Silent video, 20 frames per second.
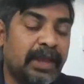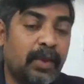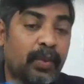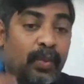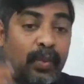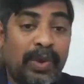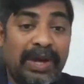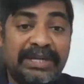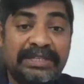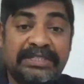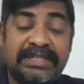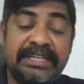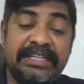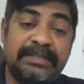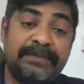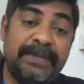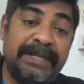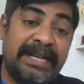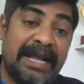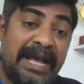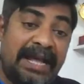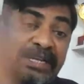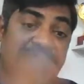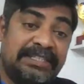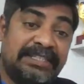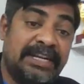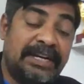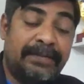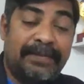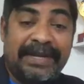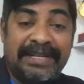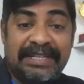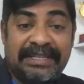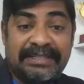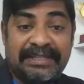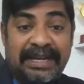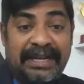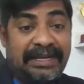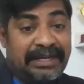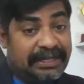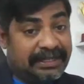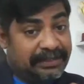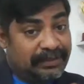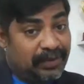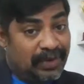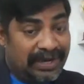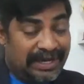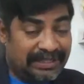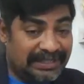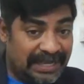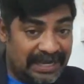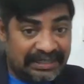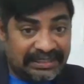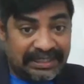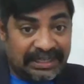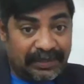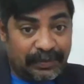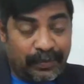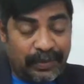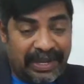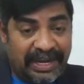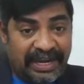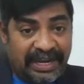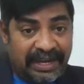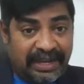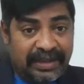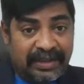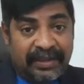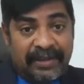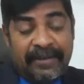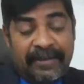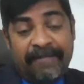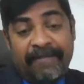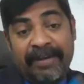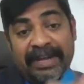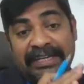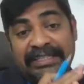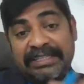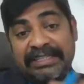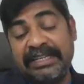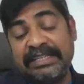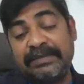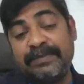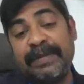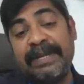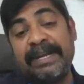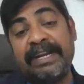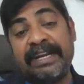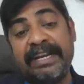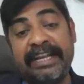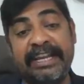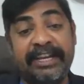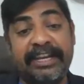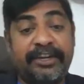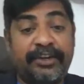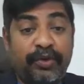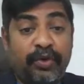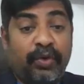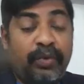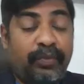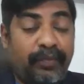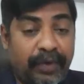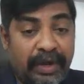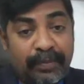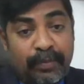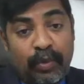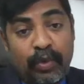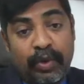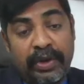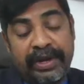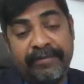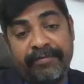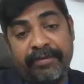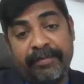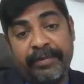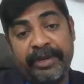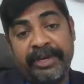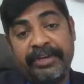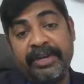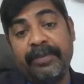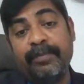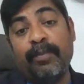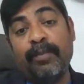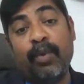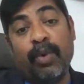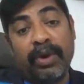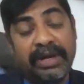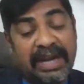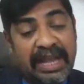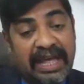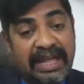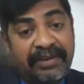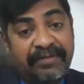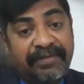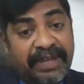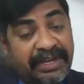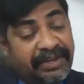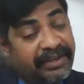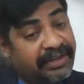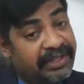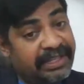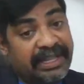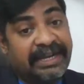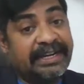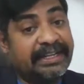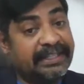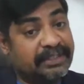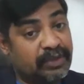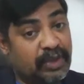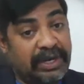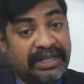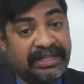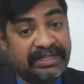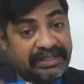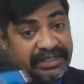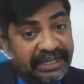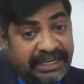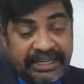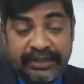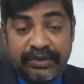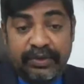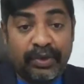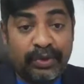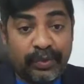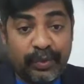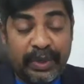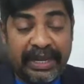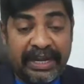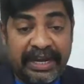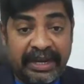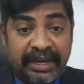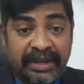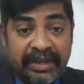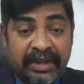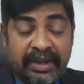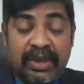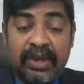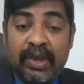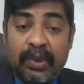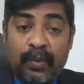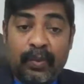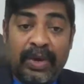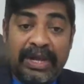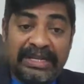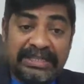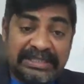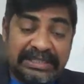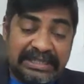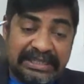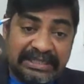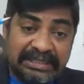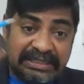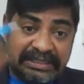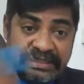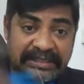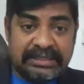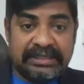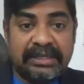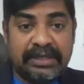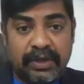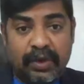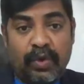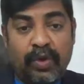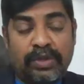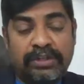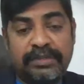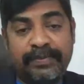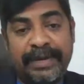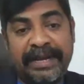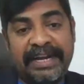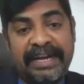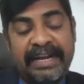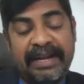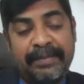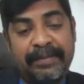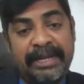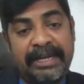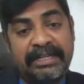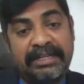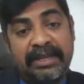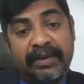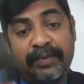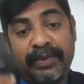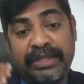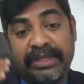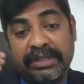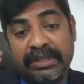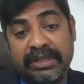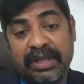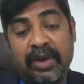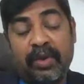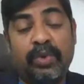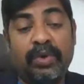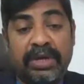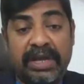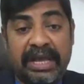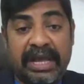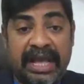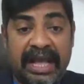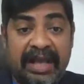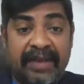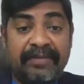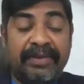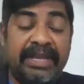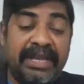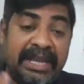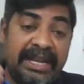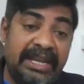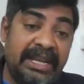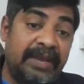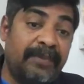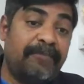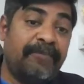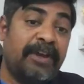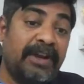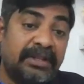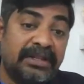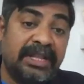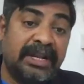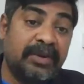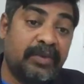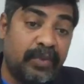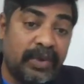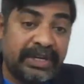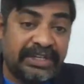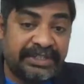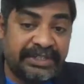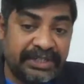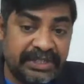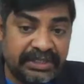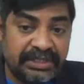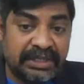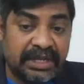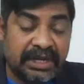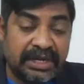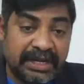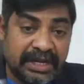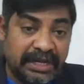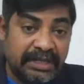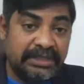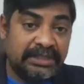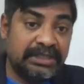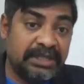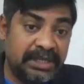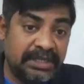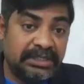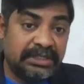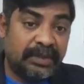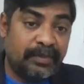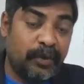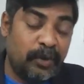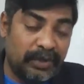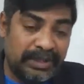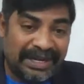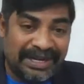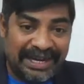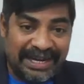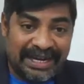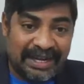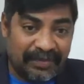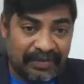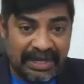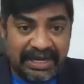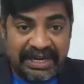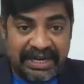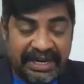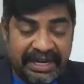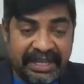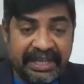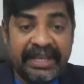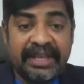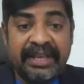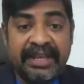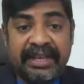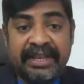Once it is been answered by the site, it is called as answered query. Once it has been reissued for more information, more clarification, then it is called as reissued query. Once it is closed by data manager without having any further questions or concerns about the data validity,